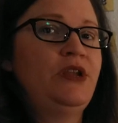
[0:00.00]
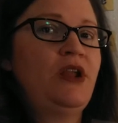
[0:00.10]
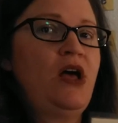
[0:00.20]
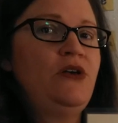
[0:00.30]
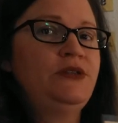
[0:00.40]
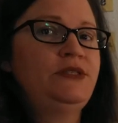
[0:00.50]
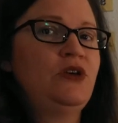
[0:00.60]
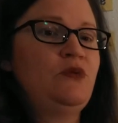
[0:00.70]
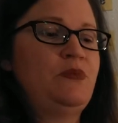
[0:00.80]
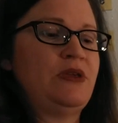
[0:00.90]
it
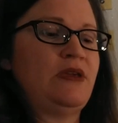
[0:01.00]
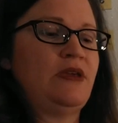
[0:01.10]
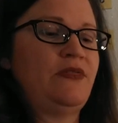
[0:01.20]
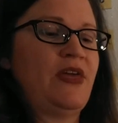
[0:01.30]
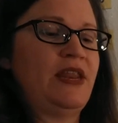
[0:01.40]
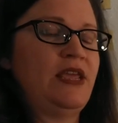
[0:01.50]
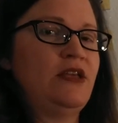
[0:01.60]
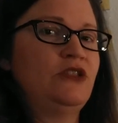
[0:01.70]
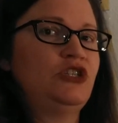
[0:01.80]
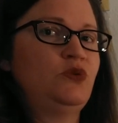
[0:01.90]
also be that
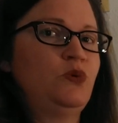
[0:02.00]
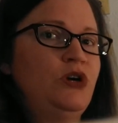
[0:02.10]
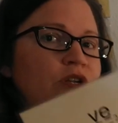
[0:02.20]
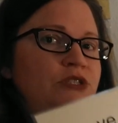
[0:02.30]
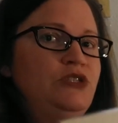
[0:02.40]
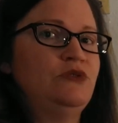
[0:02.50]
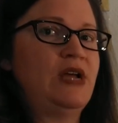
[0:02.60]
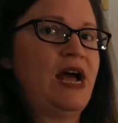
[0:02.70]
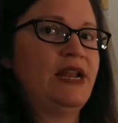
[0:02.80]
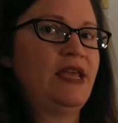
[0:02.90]
English words do
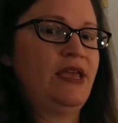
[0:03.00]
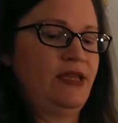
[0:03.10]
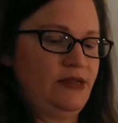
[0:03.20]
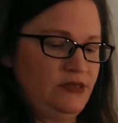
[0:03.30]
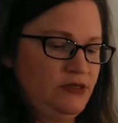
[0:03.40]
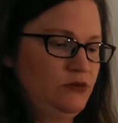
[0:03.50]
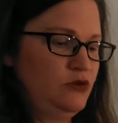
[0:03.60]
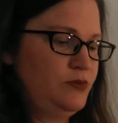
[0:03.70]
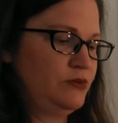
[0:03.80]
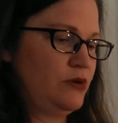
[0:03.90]
not end,
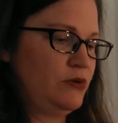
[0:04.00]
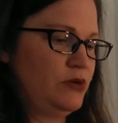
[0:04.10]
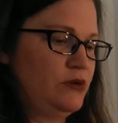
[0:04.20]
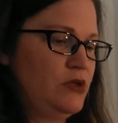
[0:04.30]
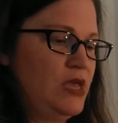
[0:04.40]
oops, wrong one.